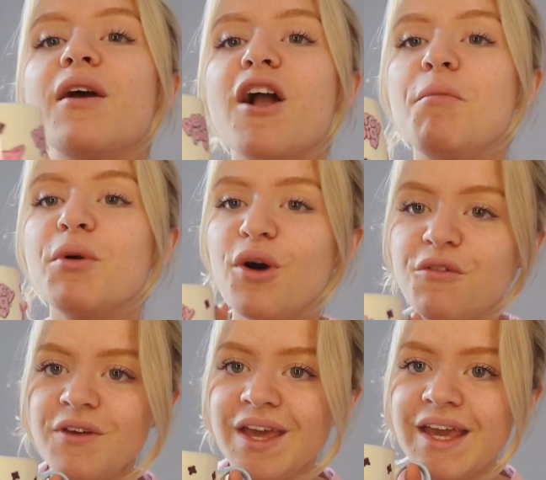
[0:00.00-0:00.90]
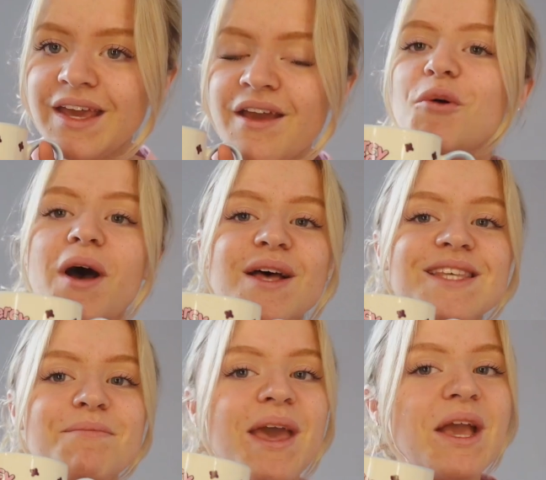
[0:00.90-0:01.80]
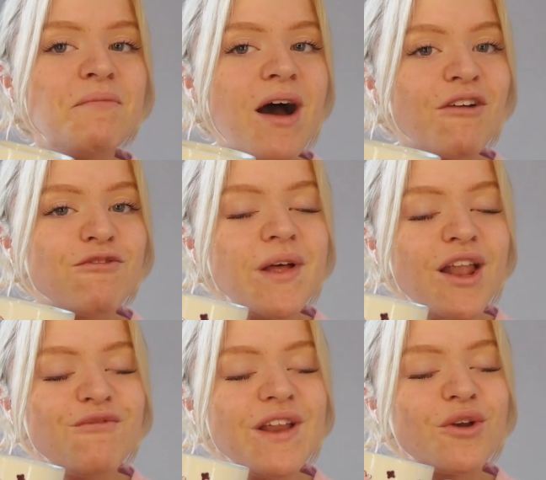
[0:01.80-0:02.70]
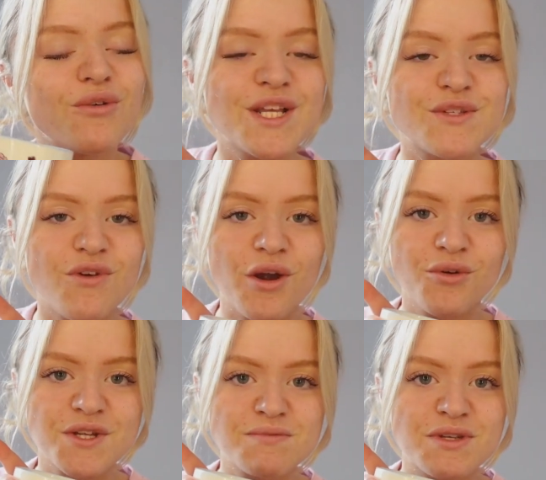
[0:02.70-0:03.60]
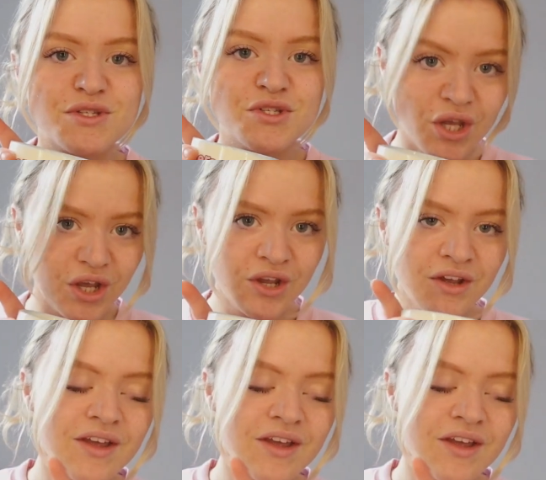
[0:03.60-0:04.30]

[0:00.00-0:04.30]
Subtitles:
cup of coffee, got Percy Pig mug from the lovely Chris for our Christmas do.